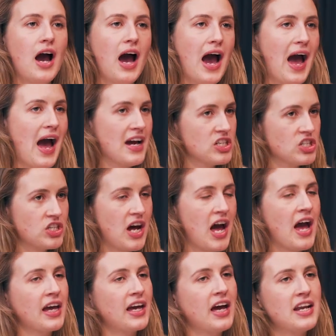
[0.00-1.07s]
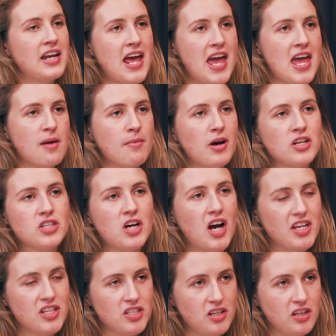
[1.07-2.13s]
a hashtag, a name, a
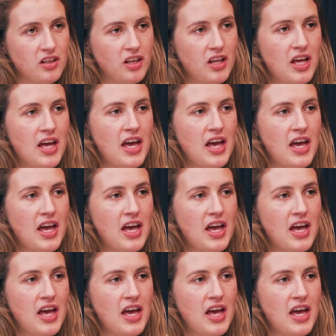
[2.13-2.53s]
title.